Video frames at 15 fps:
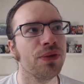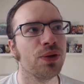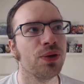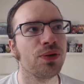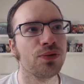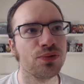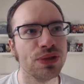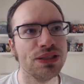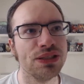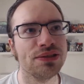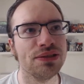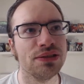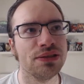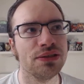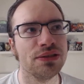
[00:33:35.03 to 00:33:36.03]
you know the
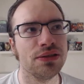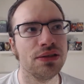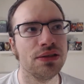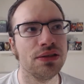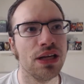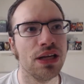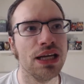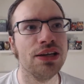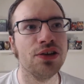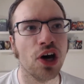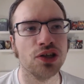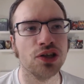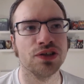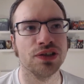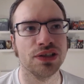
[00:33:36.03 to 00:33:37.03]
reason it
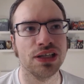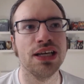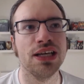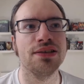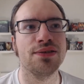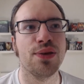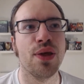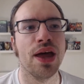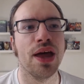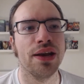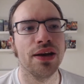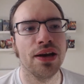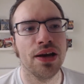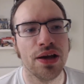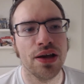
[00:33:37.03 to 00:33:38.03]
doesn't is
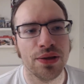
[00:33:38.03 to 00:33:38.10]
that